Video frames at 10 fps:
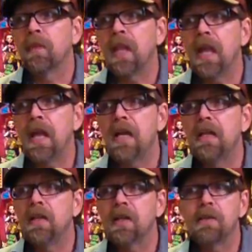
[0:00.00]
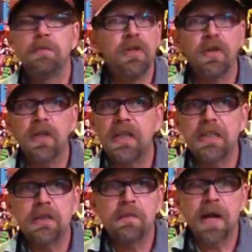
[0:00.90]
And the community
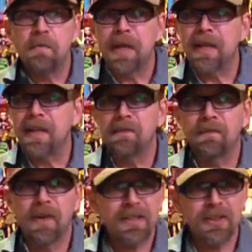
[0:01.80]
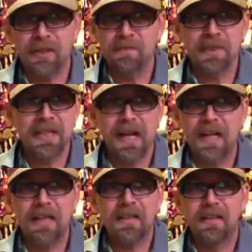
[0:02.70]
is about making friendships,
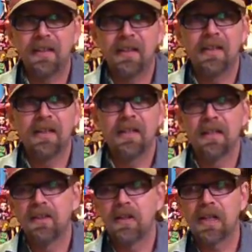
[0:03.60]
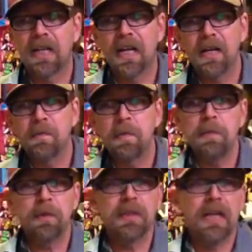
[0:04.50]
not cutting
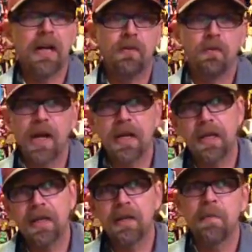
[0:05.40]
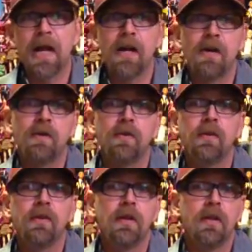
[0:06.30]
people down, ranking them out,
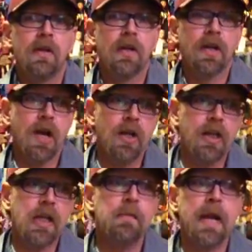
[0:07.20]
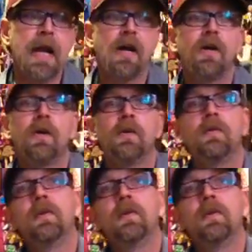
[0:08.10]
calling them out,